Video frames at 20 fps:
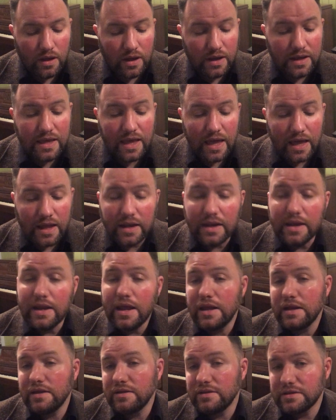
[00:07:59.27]
again,
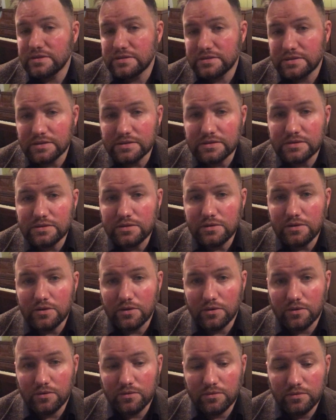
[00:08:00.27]
none of this is
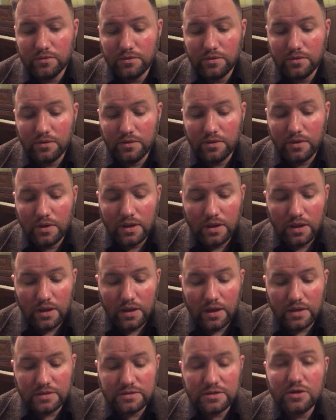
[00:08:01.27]
new.
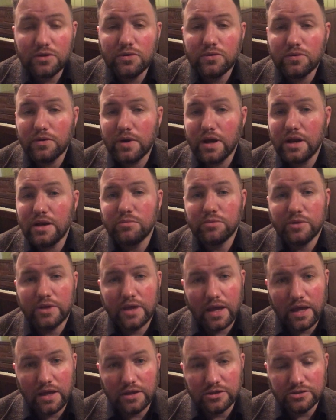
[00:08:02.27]
It's
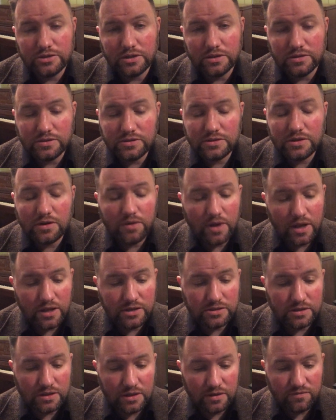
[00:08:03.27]
incredibly ancient, so
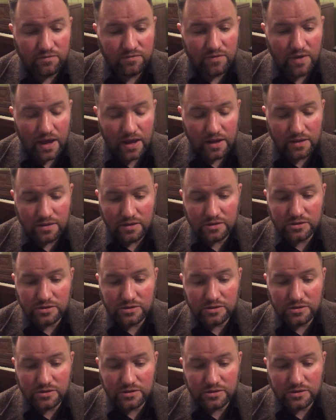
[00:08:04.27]
ancient in fact